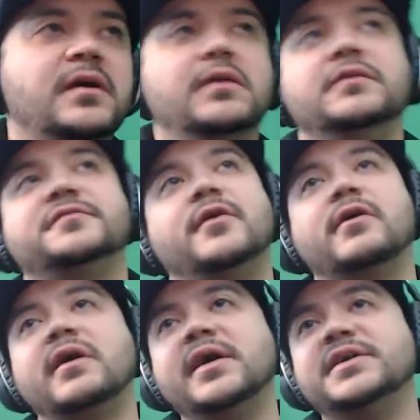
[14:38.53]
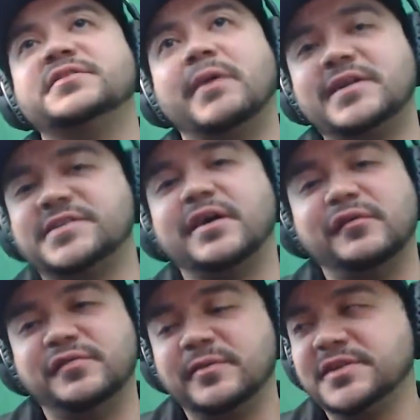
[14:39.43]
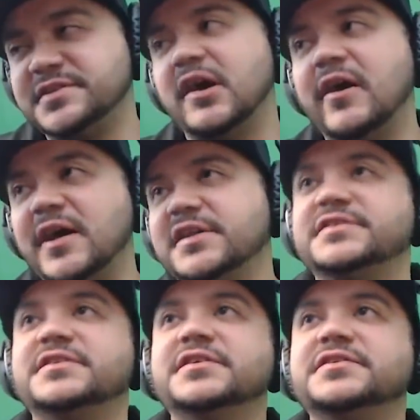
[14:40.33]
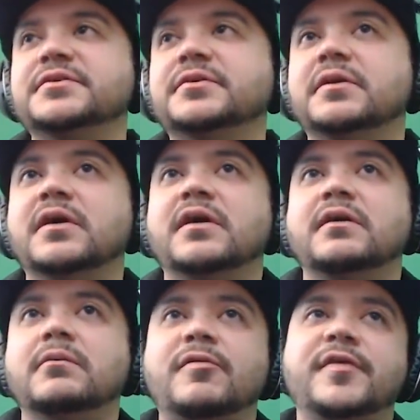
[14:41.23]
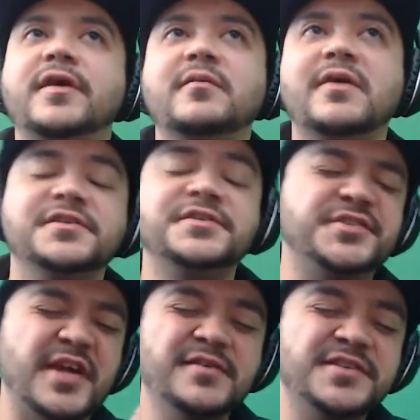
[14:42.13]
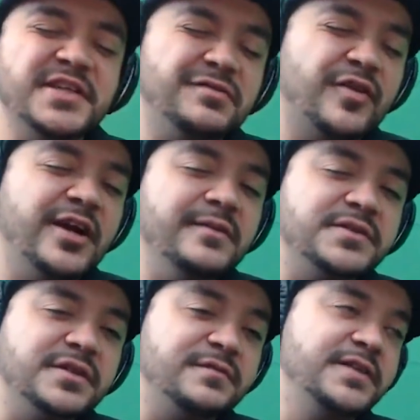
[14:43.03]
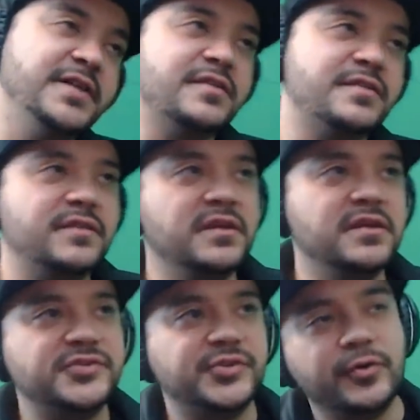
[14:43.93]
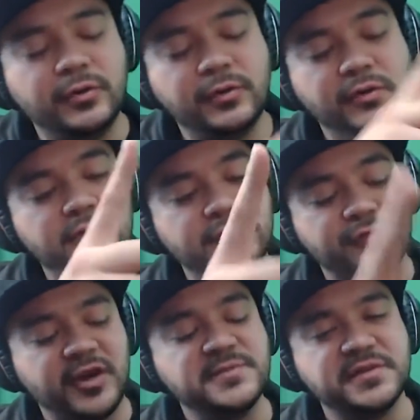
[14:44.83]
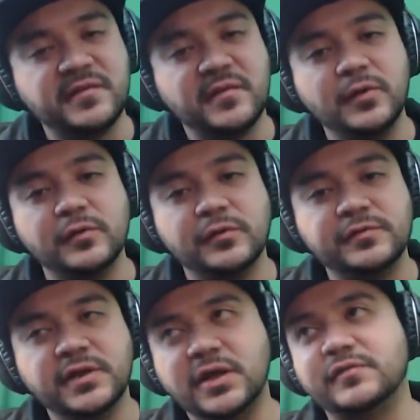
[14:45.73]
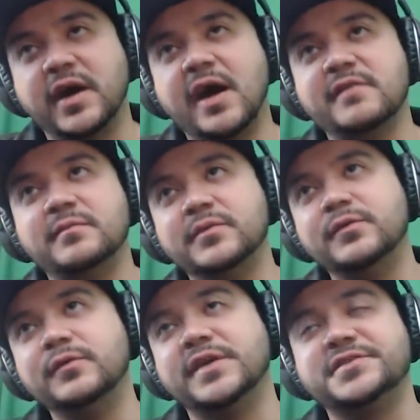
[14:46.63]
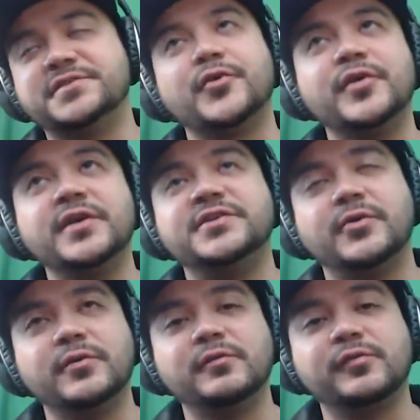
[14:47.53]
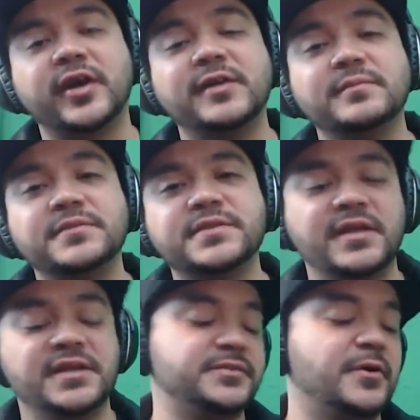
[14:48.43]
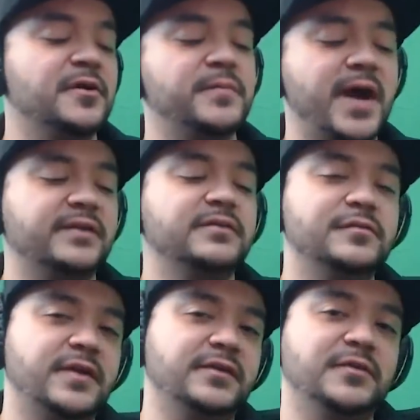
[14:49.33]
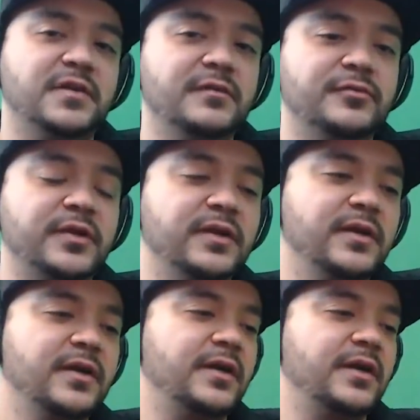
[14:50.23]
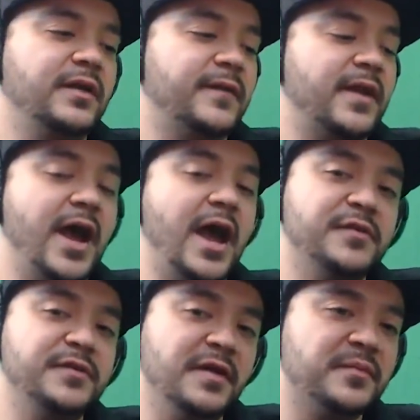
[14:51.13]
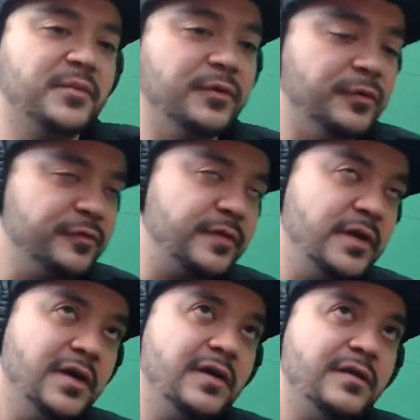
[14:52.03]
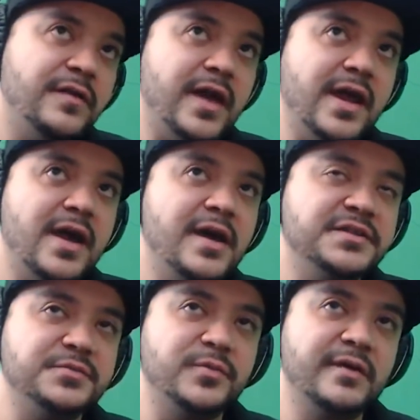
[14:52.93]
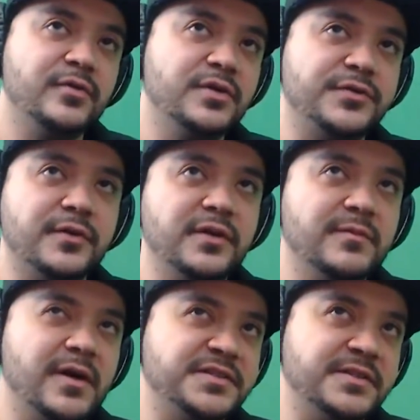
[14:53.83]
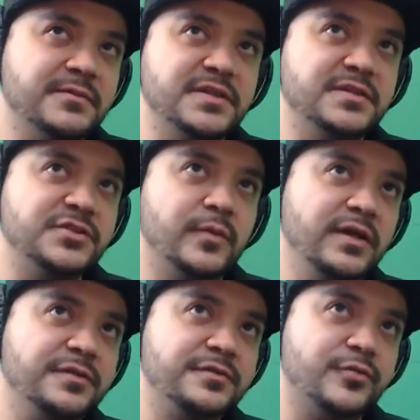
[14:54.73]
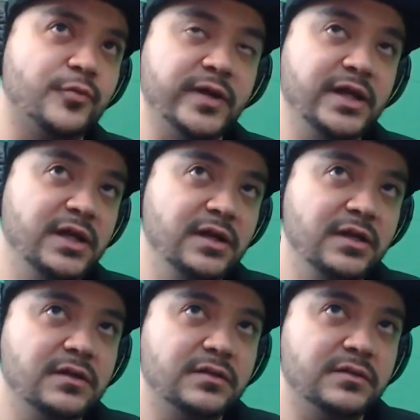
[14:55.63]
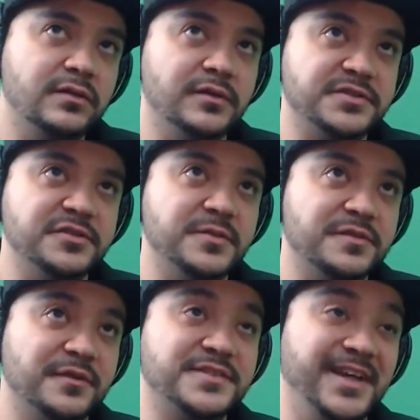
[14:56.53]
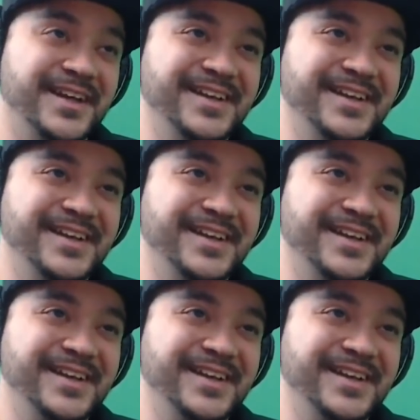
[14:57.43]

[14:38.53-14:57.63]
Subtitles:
As far as myself, I'm going to tell you how I tested this too. Within about 17 frames, if I take the total frames of a move, if I have a move that's 30 total frames, that's startup, active, and the recovery, And then I have another move that has whatever 30 minus 17, 23. No, excuse me, 13.